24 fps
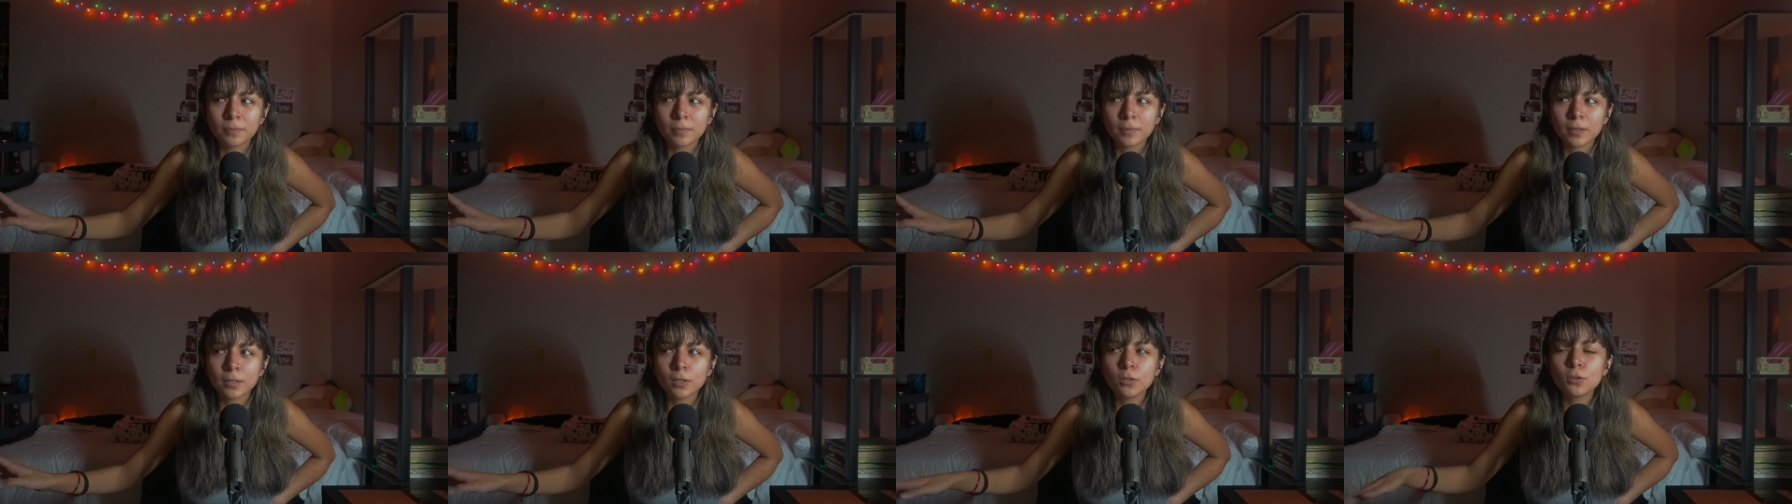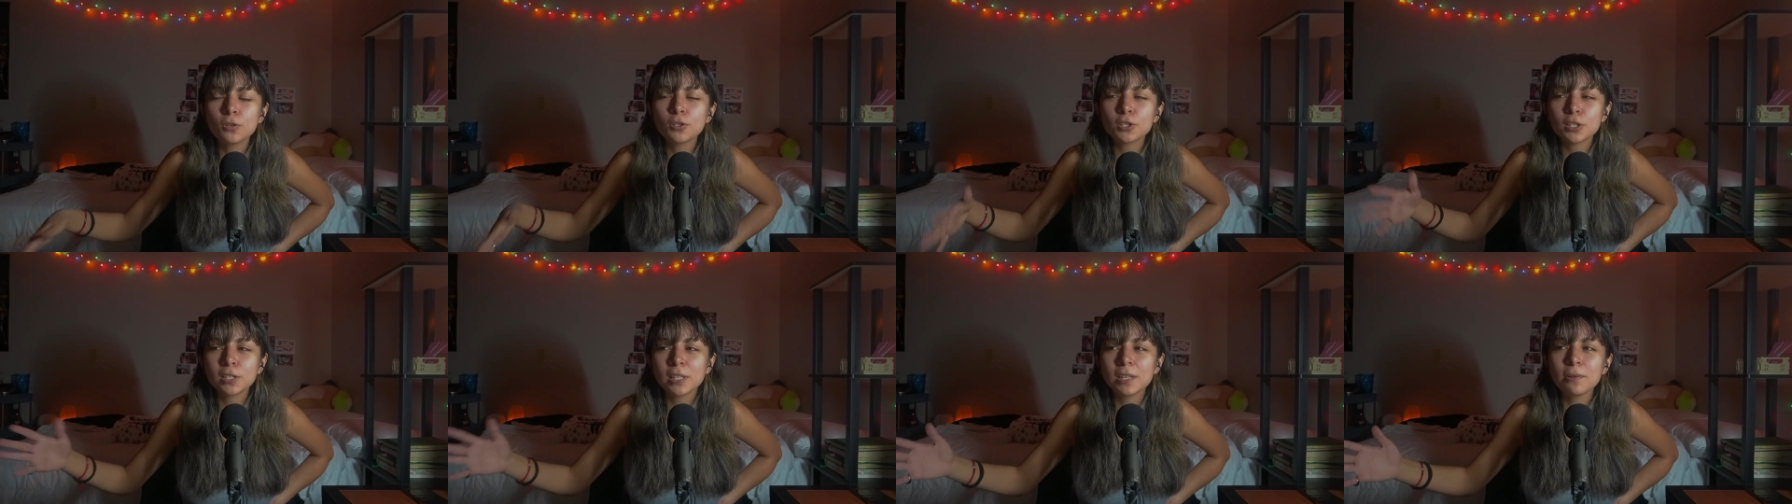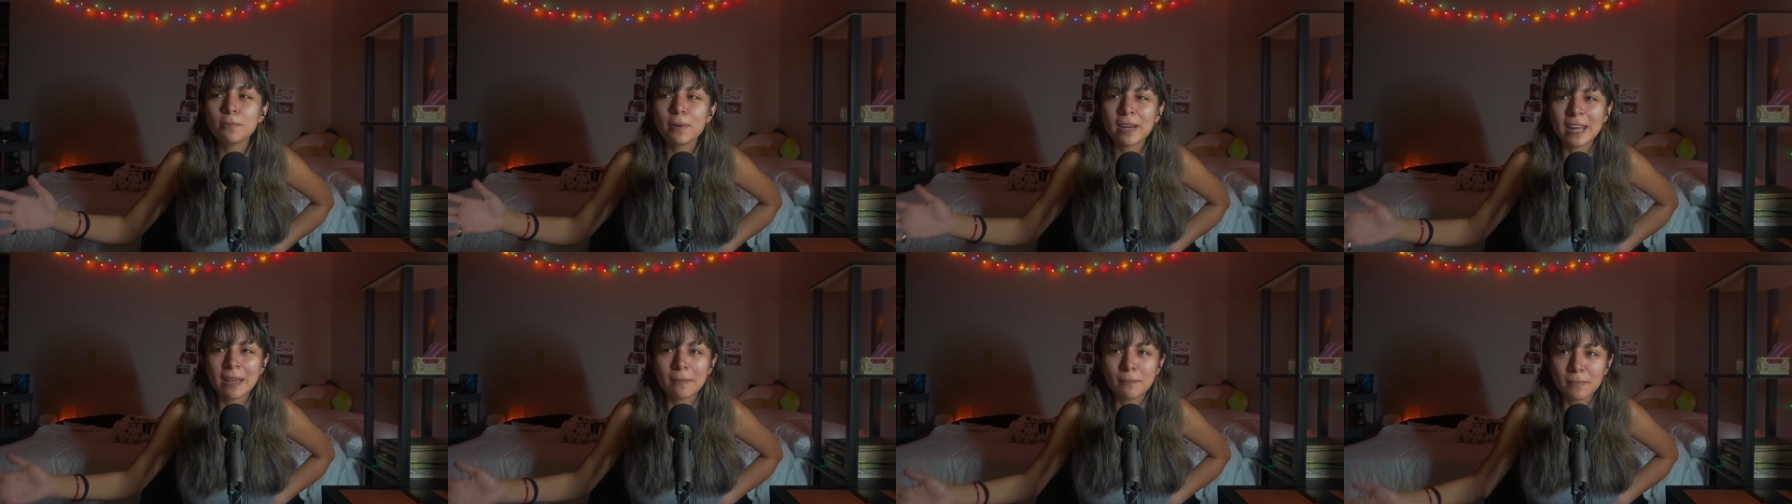Usually
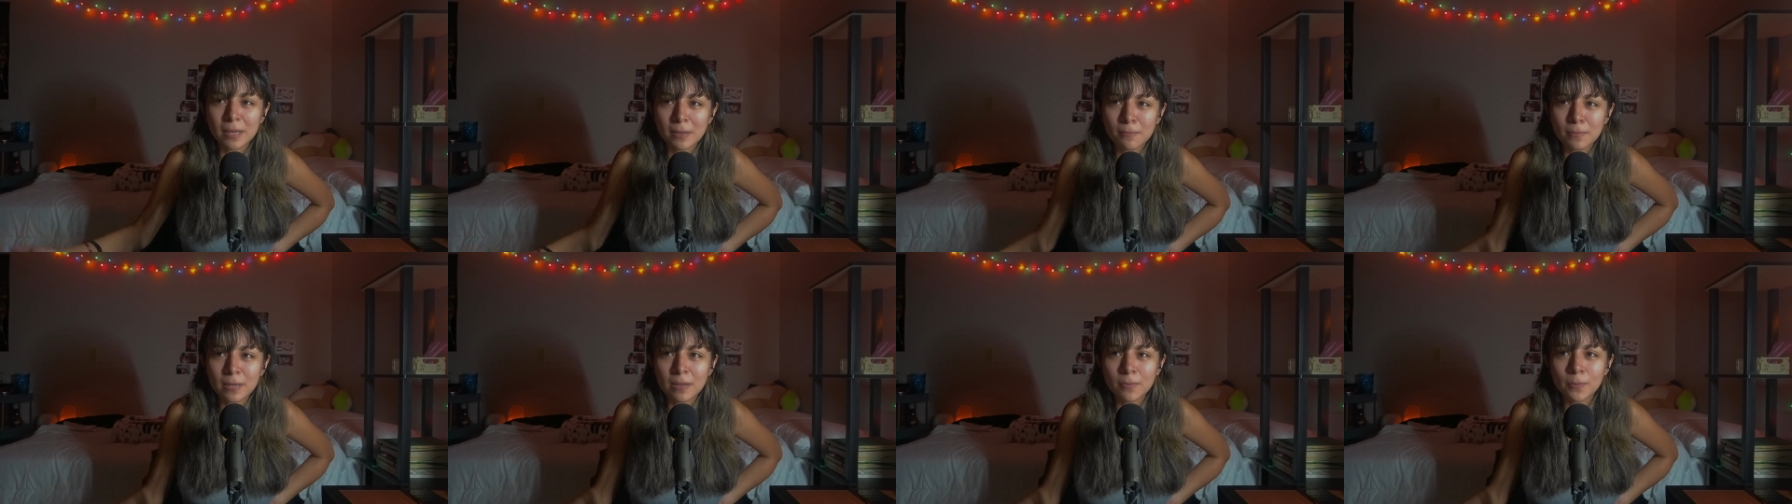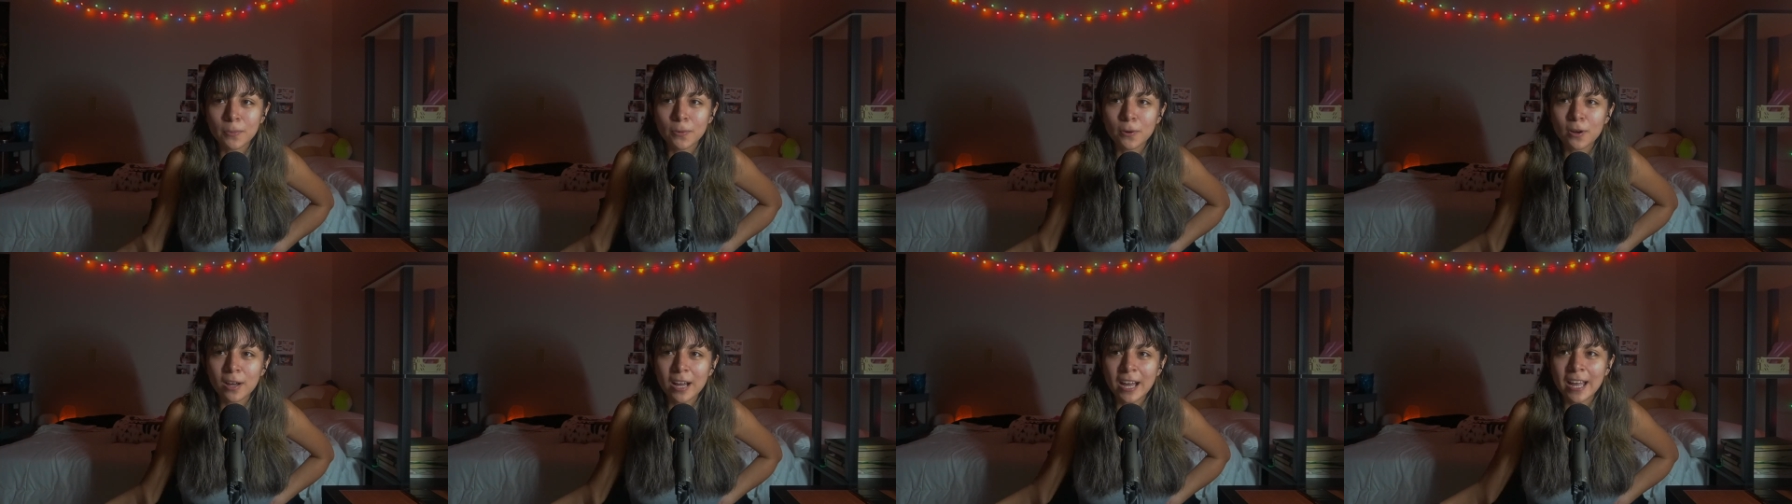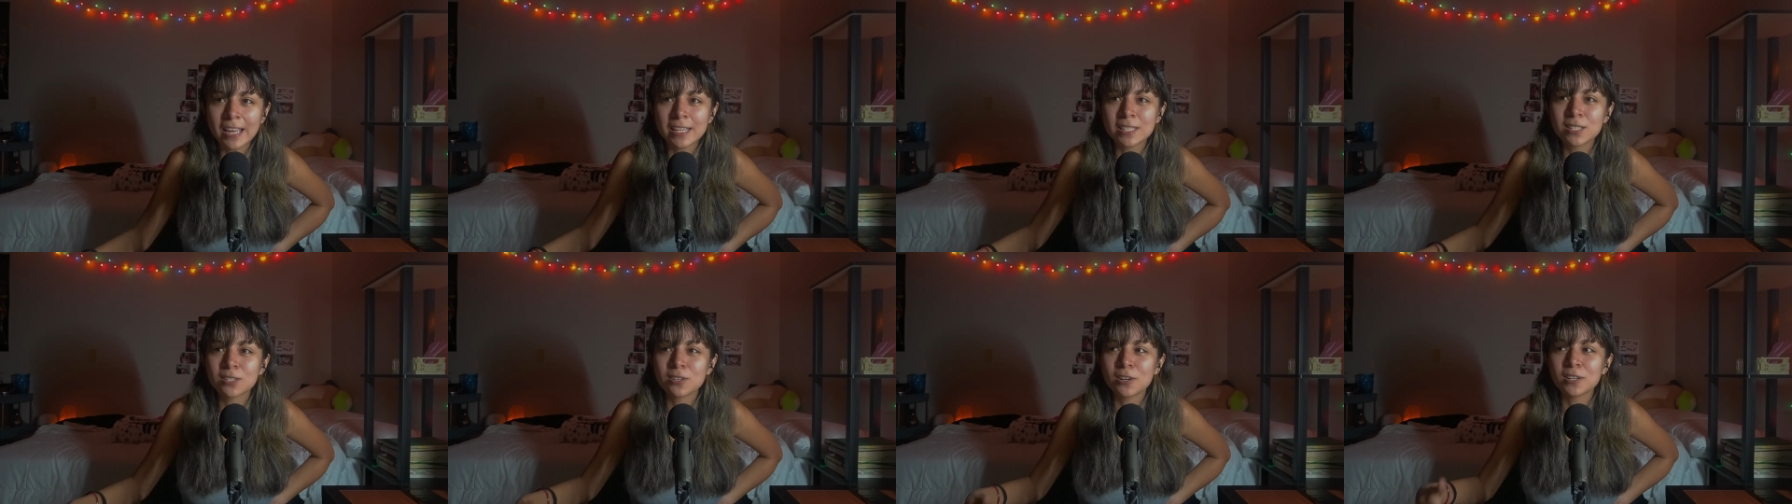when I meet people,
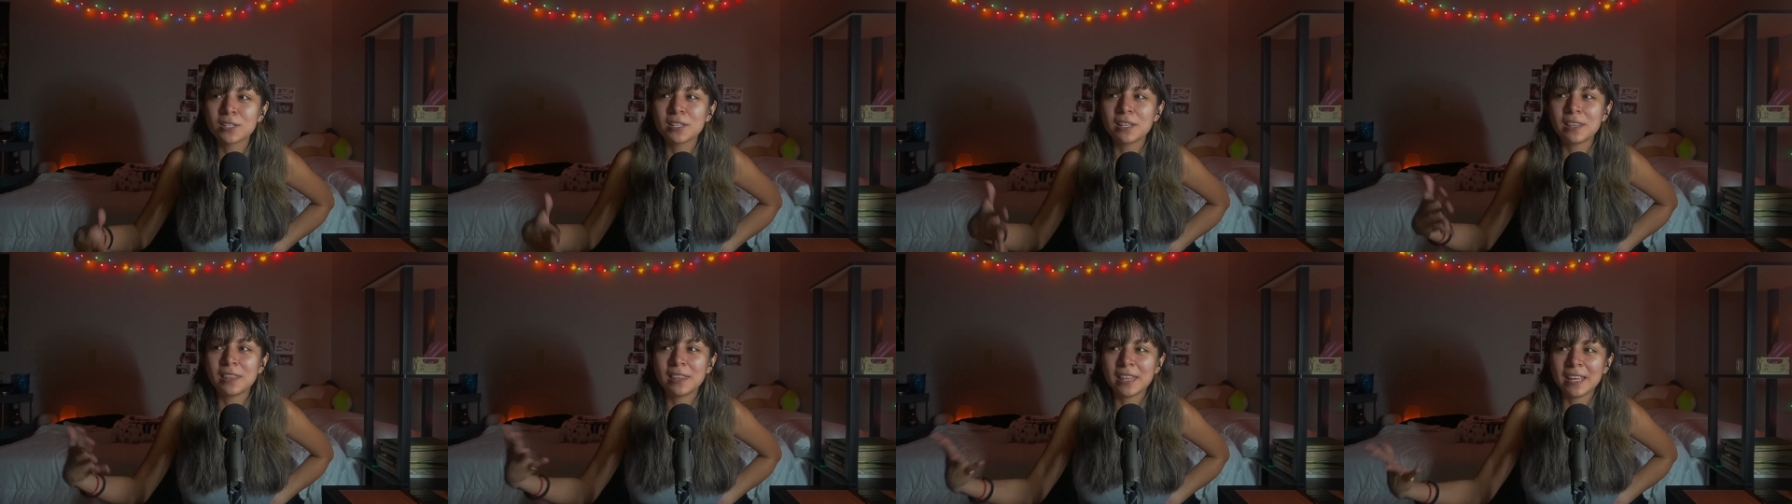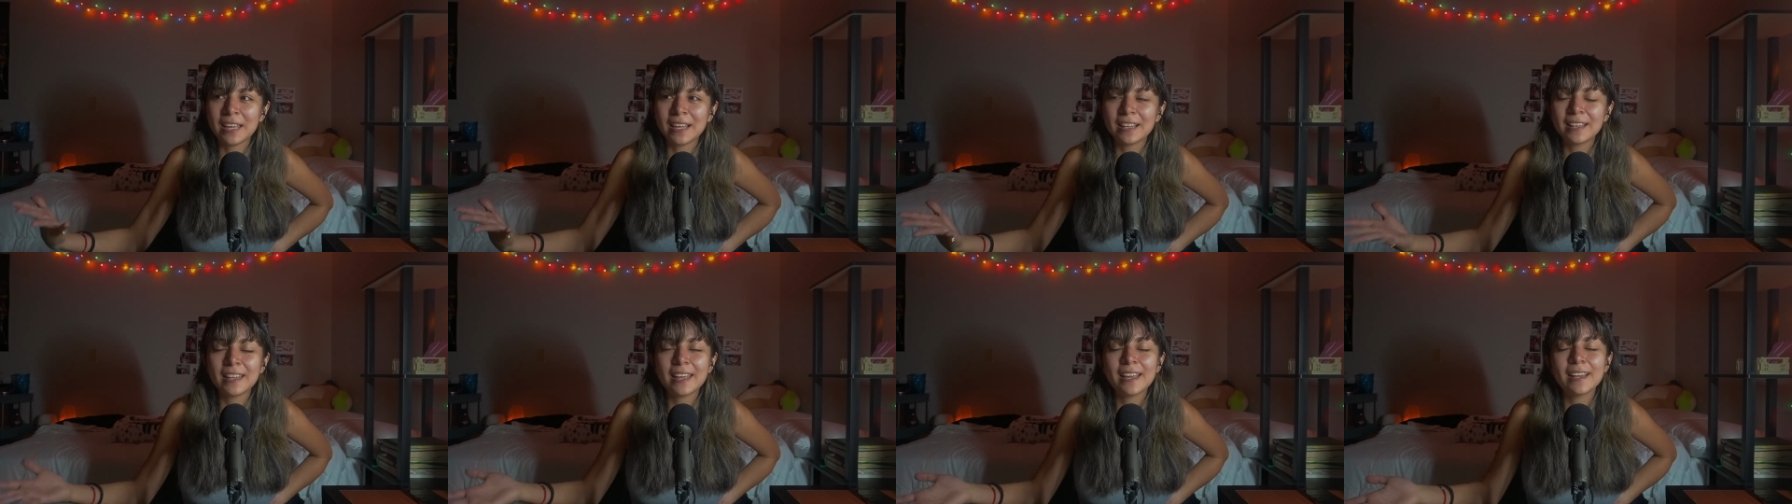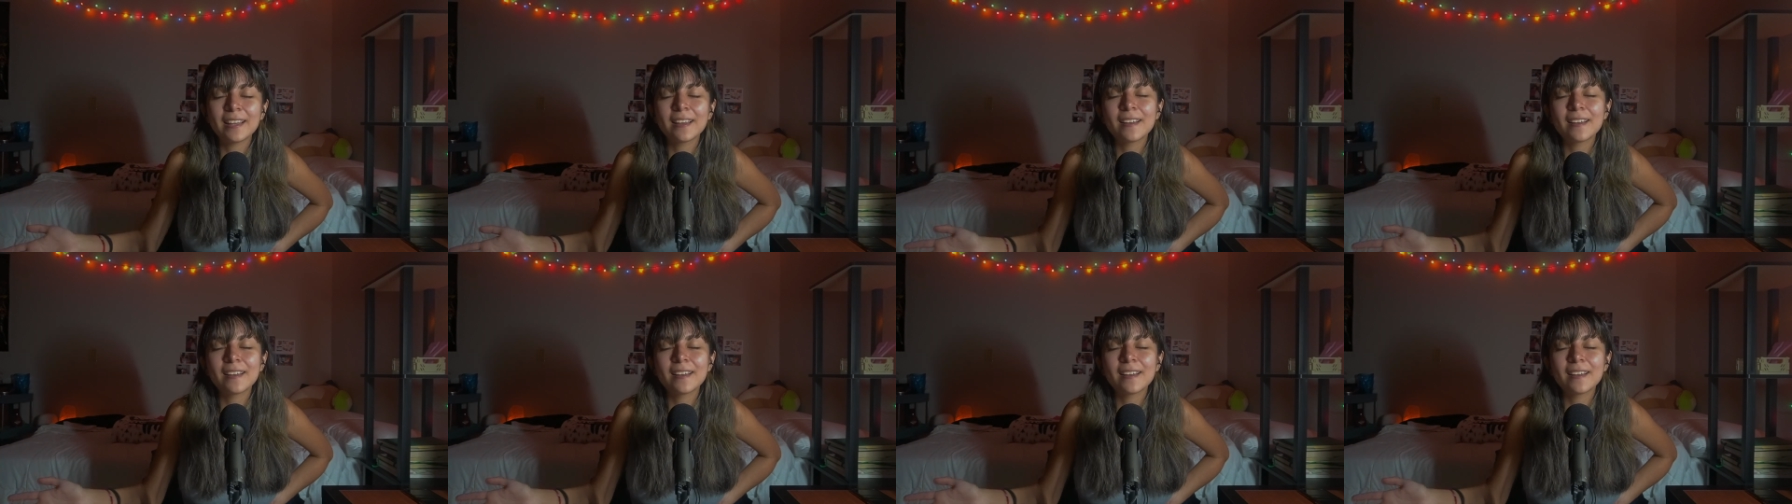I start to think like,